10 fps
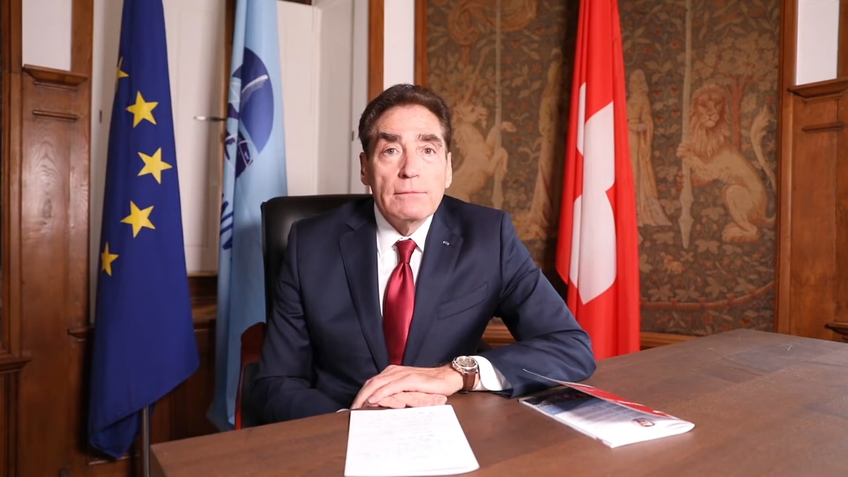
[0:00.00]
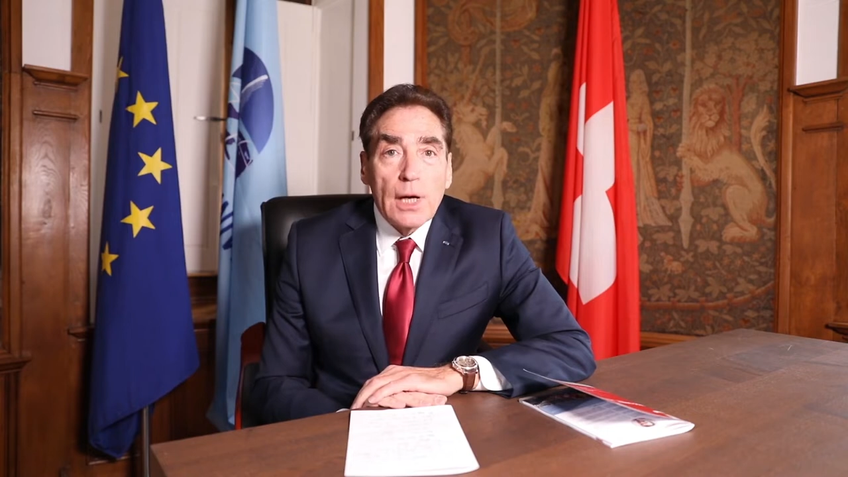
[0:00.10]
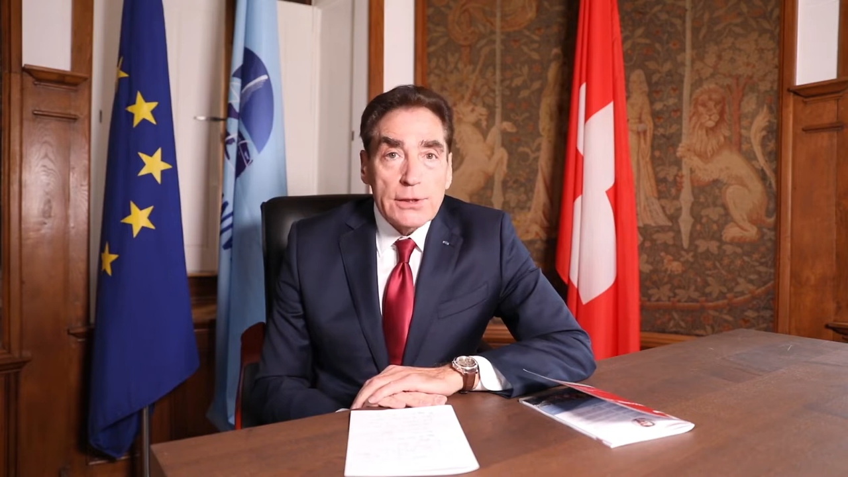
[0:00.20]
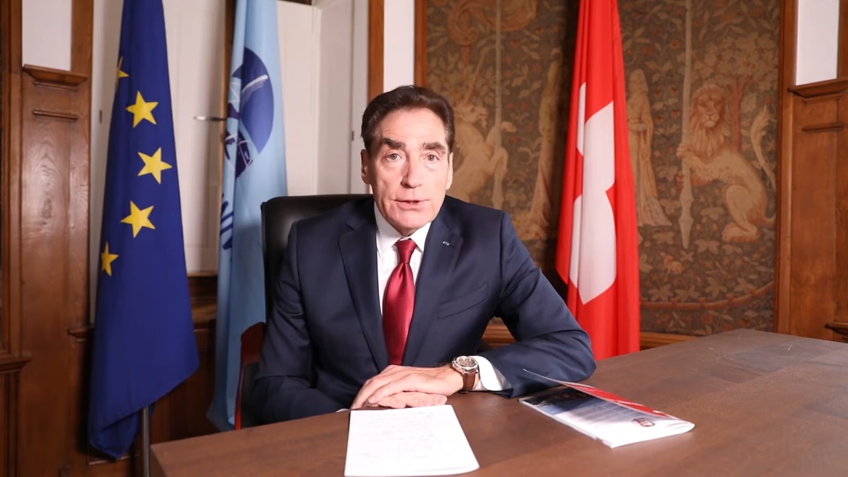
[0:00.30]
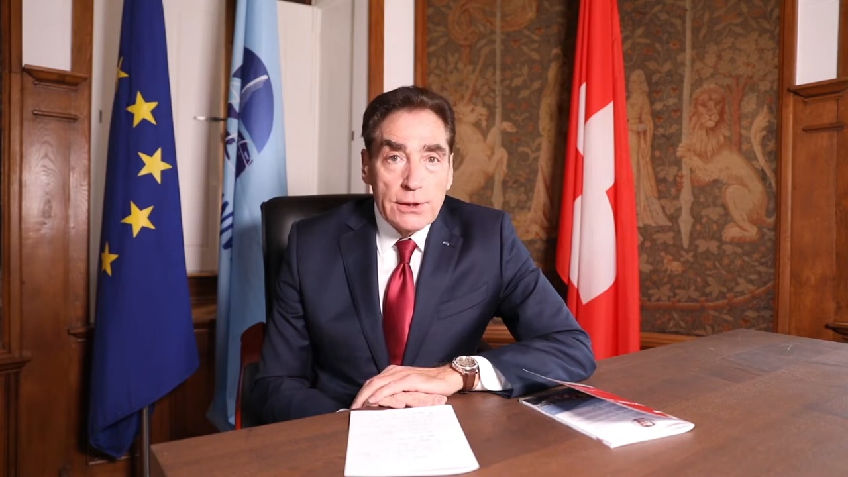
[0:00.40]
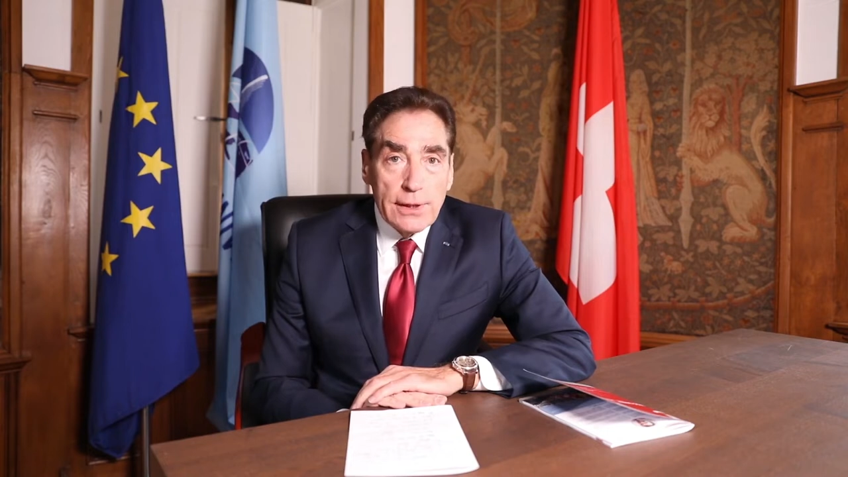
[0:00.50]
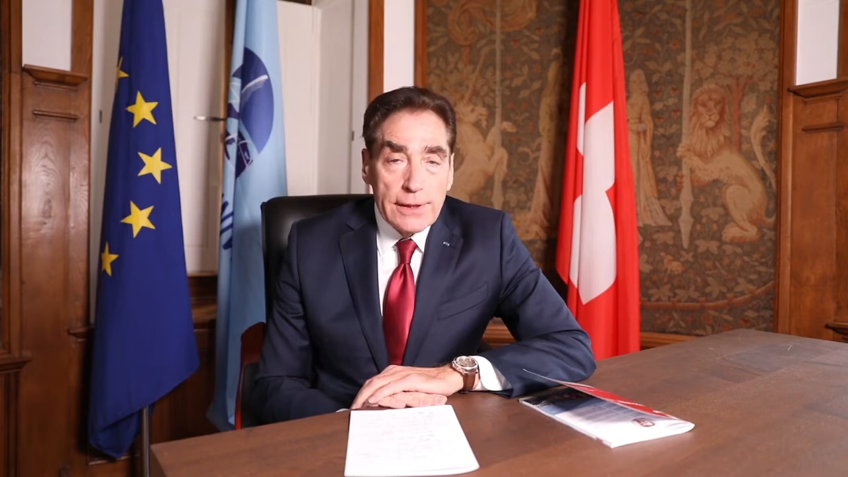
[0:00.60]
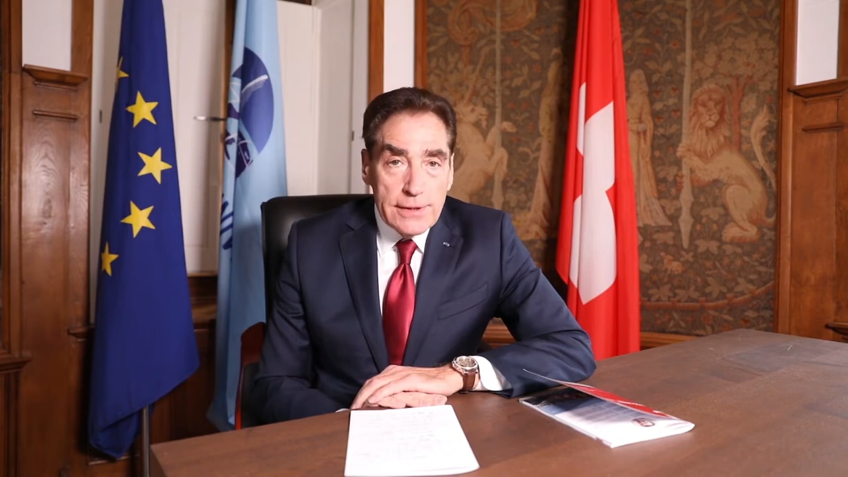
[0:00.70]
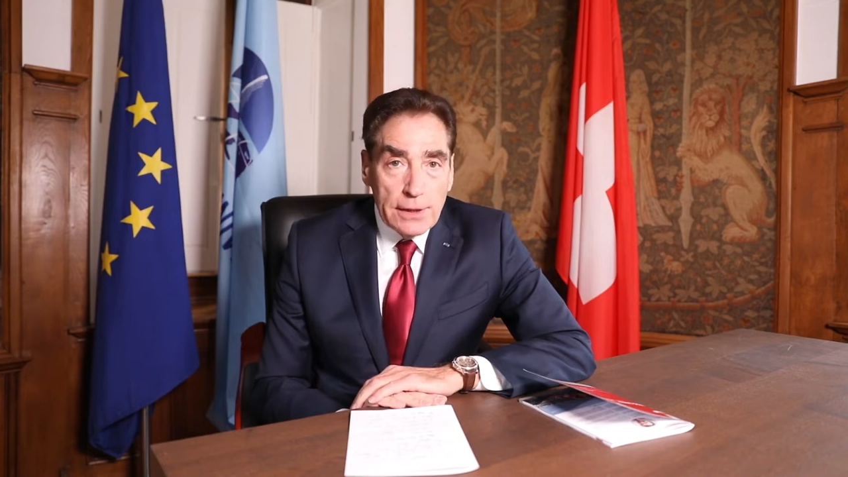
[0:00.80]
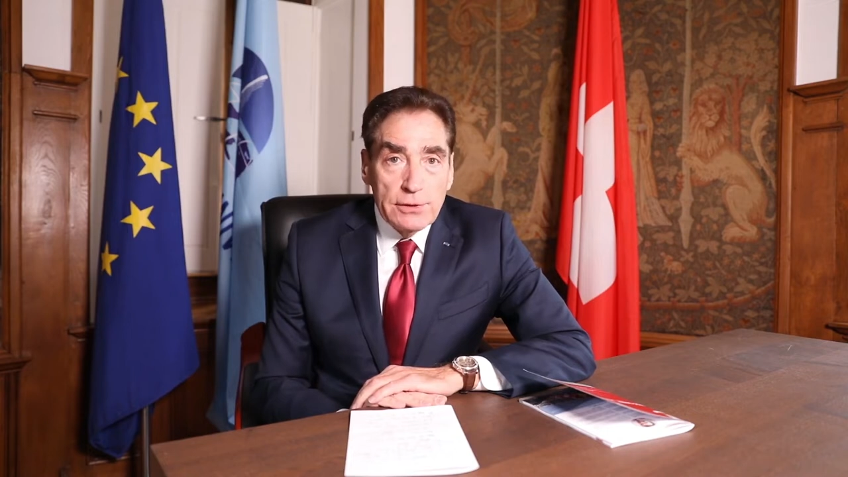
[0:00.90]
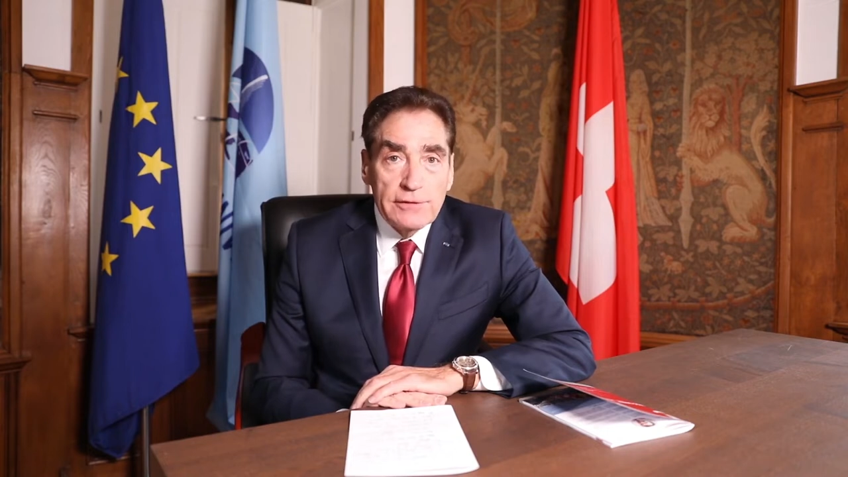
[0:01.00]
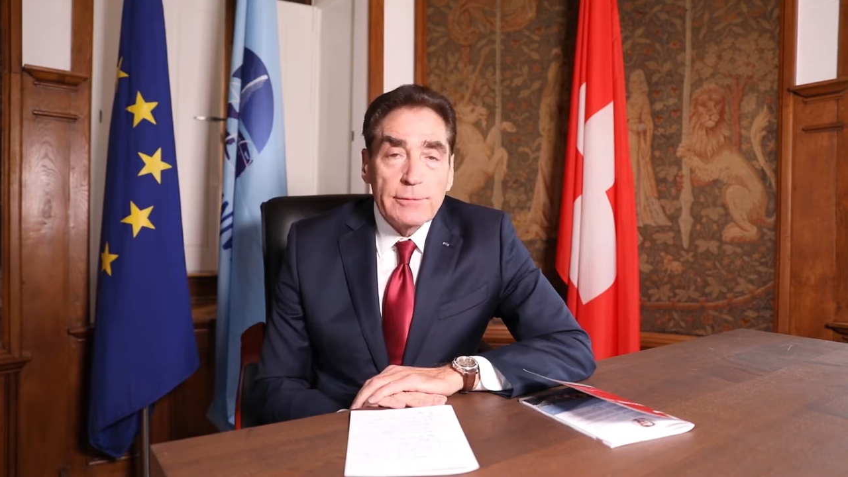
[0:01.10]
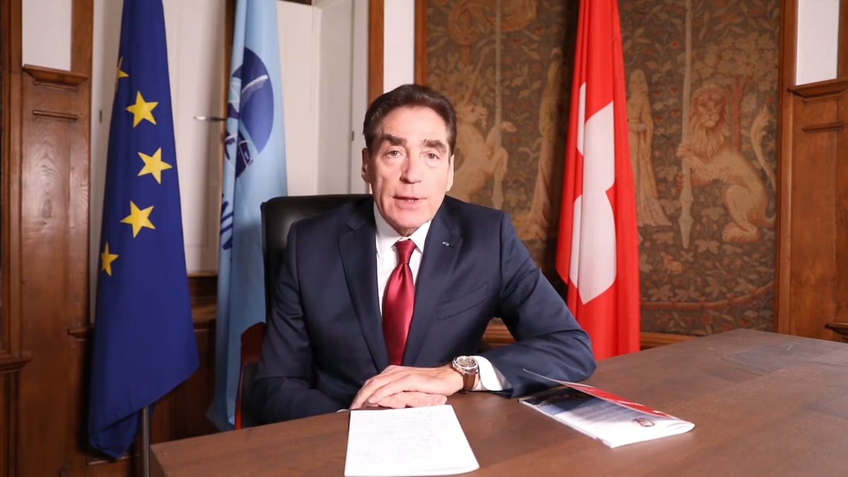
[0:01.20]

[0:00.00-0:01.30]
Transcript: master, executive